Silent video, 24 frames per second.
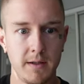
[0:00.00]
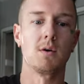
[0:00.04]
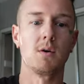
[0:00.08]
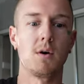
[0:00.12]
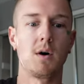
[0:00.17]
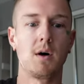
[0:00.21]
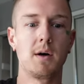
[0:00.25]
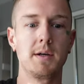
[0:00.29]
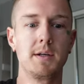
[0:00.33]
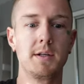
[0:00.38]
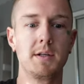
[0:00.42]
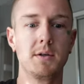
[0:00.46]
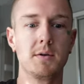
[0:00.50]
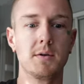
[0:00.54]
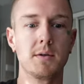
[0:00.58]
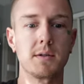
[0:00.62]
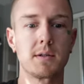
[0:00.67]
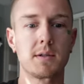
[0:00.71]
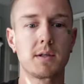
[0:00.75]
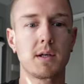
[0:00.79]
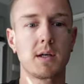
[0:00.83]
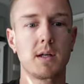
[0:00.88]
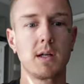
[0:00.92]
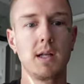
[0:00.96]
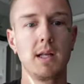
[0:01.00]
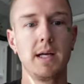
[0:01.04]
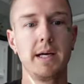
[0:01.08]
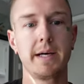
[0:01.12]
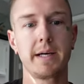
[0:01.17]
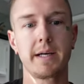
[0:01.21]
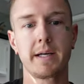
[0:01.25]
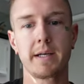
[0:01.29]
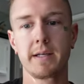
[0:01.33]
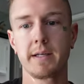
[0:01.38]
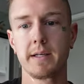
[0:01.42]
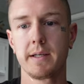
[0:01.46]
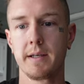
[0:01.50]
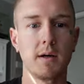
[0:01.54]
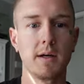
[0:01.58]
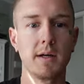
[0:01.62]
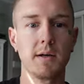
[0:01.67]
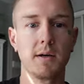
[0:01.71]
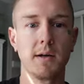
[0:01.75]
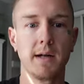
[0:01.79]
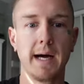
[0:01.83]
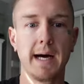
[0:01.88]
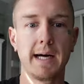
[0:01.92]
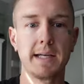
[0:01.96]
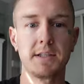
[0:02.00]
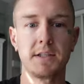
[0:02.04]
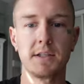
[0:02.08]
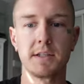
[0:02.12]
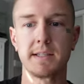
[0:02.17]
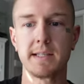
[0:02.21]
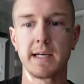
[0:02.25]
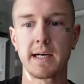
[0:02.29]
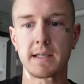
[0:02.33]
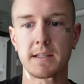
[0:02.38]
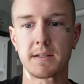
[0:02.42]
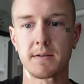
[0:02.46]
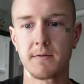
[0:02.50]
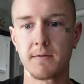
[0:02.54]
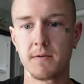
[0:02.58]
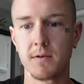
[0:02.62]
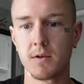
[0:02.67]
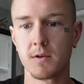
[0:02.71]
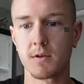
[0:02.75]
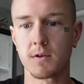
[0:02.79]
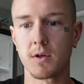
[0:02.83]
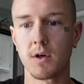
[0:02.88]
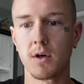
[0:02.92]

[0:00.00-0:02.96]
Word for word: So all you do is click, it'll add your text field.